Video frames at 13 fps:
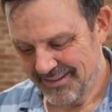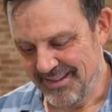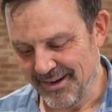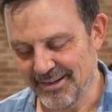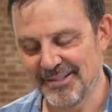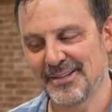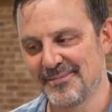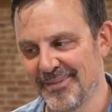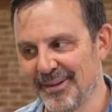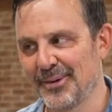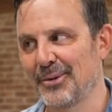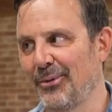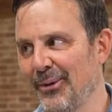There are some
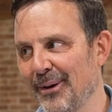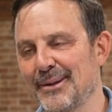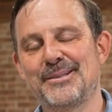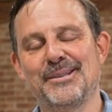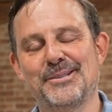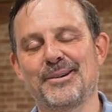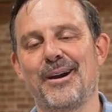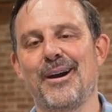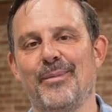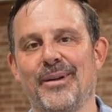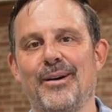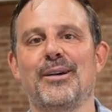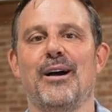little quirks to each car,
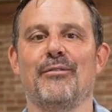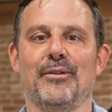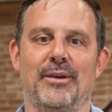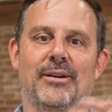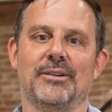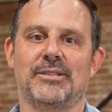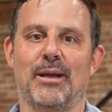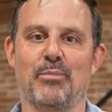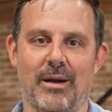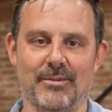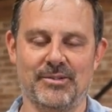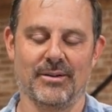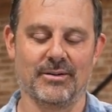but I'll cover those. I
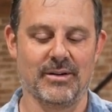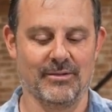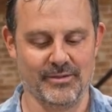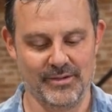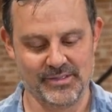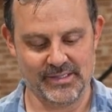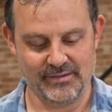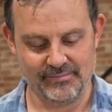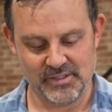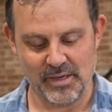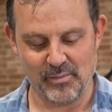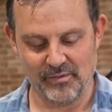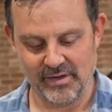promise you I'll cover those in a
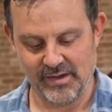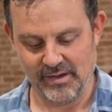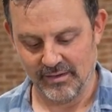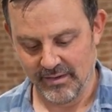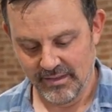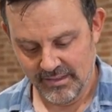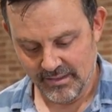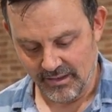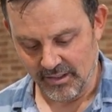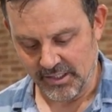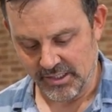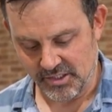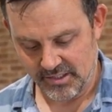separate video
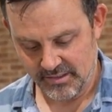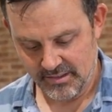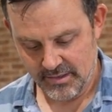on each.